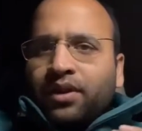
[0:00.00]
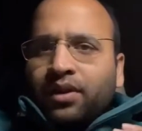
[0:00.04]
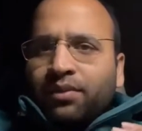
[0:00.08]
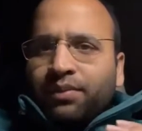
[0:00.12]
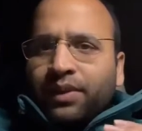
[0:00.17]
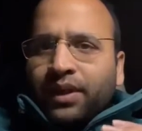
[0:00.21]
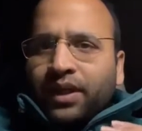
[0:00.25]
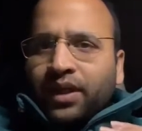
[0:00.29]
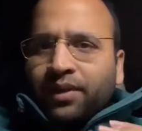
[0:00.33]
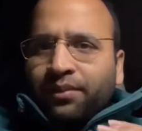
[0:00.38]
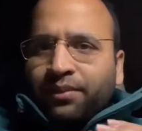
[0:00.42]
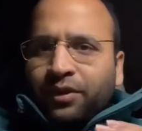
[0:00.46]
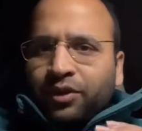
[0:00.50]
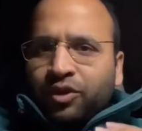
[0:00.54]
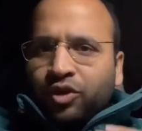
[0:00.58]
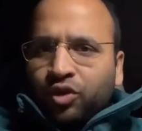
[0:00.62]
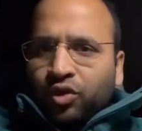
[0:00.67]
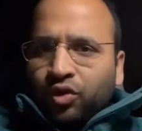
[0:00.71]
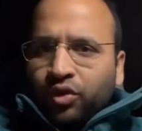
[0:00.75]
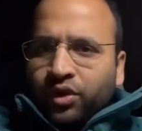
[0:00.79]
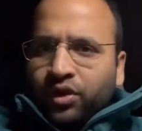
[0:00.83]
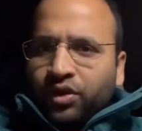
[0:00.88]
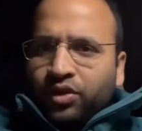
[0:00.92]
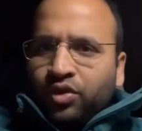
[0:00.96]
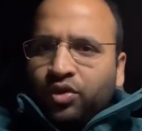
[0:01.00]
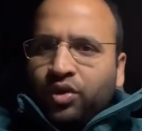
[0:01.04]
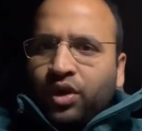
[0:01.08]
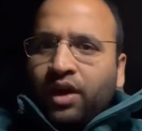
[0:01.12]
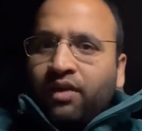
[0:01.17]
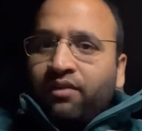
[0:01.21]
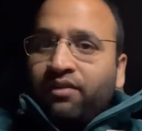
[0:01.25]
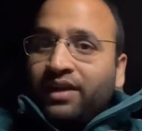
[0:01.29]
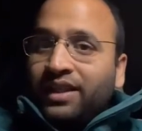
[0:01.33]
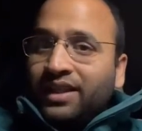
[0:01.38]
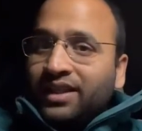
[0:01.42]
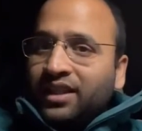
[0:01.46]
the multiple stories you
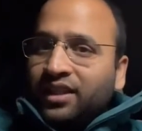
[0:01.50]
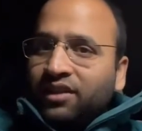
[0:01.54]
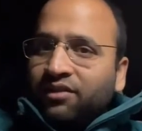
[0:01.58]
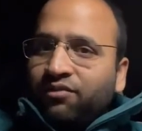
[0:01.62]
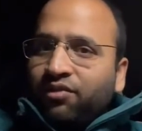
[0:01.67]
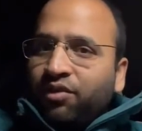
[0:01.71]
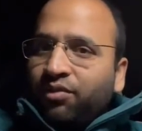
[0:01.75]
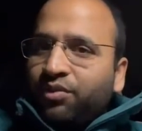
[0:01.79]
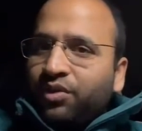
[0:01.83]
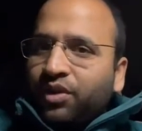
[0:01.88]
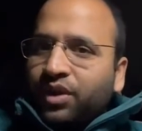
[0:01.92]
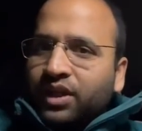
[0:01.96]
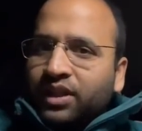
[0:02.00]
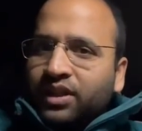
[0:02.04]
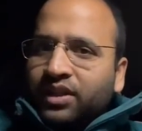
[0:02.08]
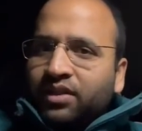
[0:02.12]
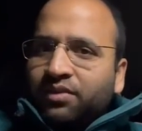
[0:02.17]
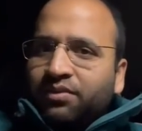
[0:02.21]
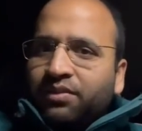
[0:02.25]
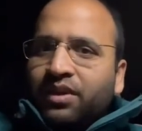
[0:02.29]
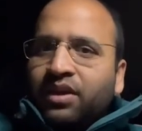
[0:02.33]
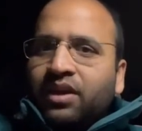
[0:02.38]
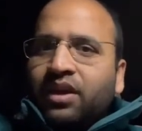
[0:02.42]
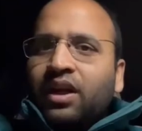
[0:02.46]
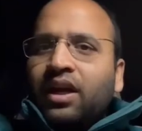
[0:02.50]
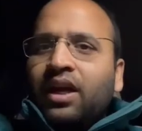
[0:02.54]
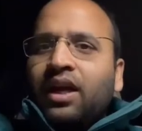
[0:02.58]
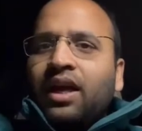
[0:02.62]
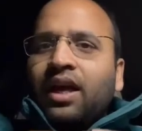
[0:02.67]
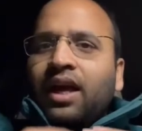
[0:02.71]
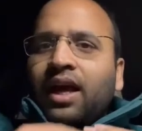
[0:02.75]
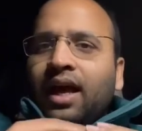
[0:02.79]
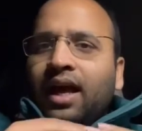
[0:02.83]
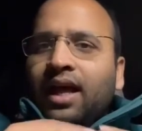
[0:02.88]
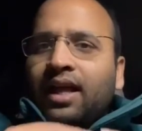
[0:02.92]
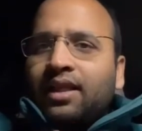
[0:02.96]
have listened from your customer,
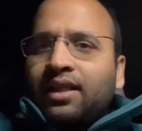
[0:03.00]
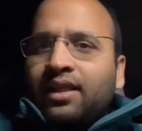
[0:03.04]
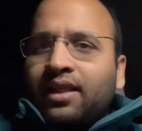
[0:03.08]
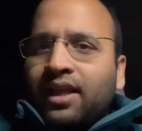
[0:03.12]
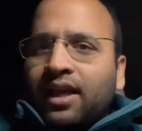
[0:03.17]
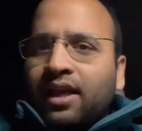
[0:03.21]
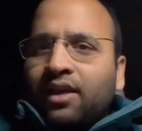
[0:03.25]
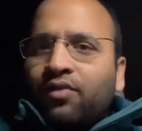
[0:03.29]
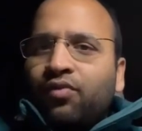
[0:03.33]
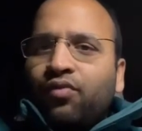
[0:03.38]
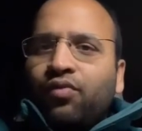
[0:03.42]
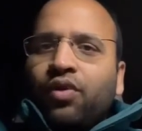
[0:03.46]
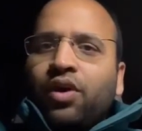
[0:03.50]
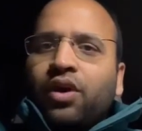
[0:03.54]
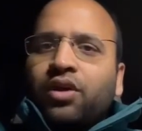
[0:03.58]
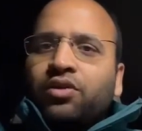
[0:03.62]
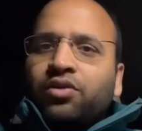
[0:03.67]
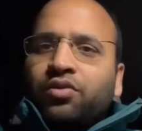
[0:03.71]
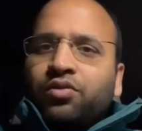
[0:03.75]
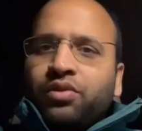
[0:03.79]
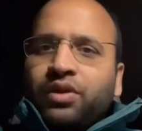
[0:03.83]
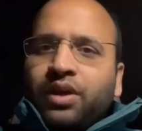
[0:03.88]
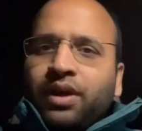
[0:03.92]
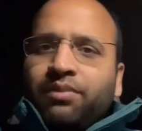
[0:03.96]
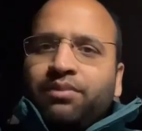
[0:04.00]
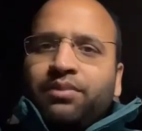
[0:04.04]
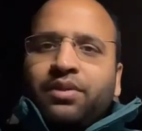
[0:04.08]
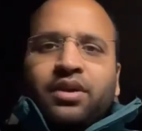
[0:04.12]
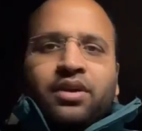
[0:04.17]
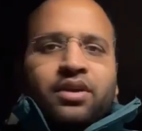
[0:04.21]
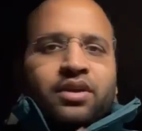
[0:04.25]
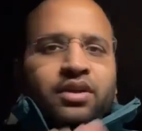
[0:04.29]
and then work through them.